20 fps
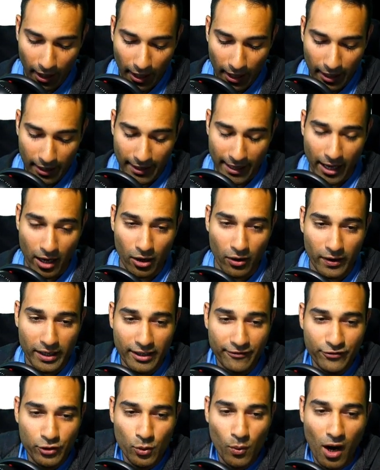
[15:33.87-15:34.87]
Now, if
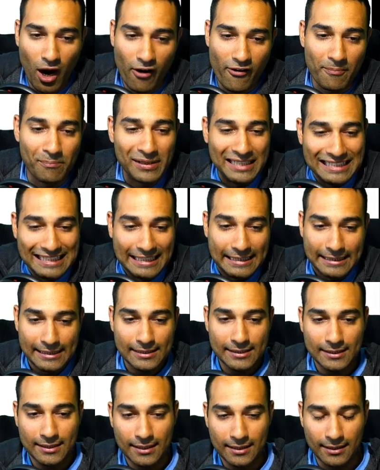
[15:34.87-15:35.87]
you are a beginner,
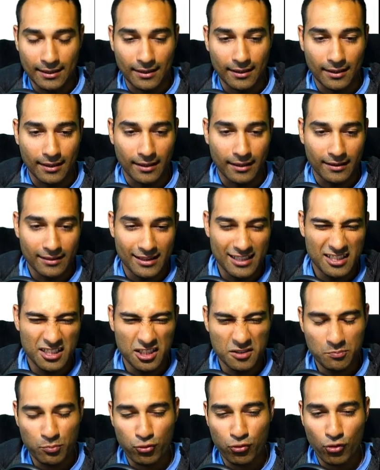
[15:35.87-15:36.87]
uh, this is
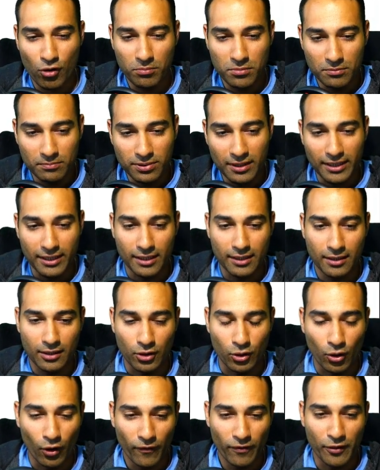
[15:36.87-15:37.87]
probably
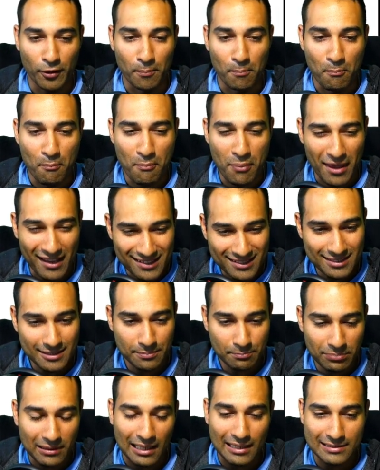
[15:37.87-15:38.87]
not the best
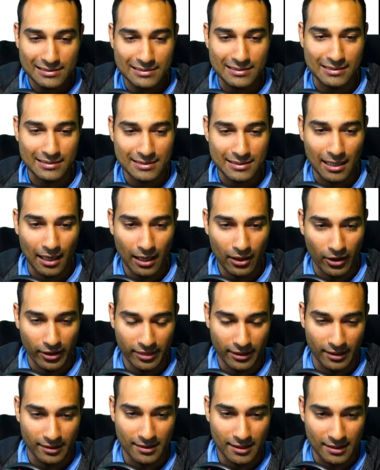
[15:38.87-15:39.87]
place to start. I
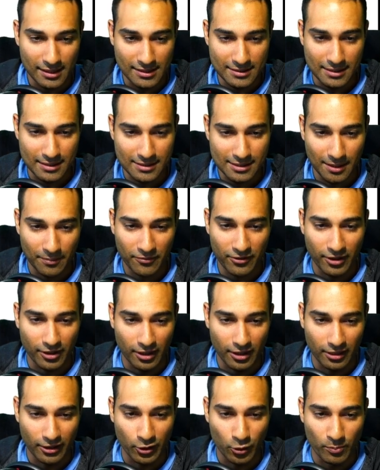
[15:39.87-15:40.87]
think that this is something a
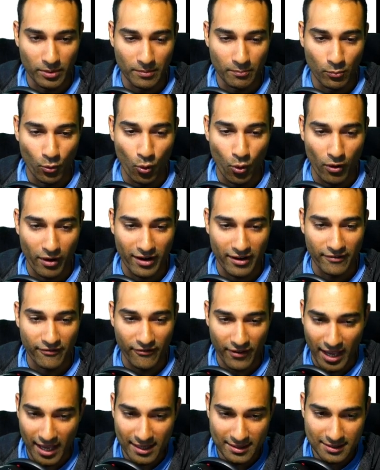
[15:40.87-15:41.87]
little bit more
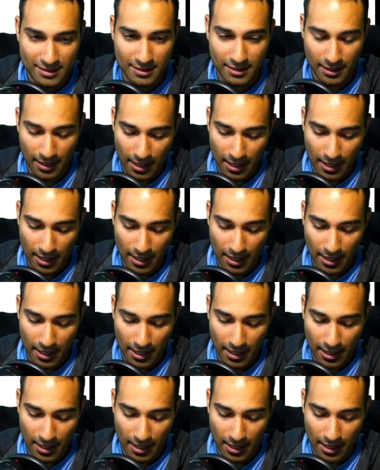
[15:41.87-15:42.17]
advanced.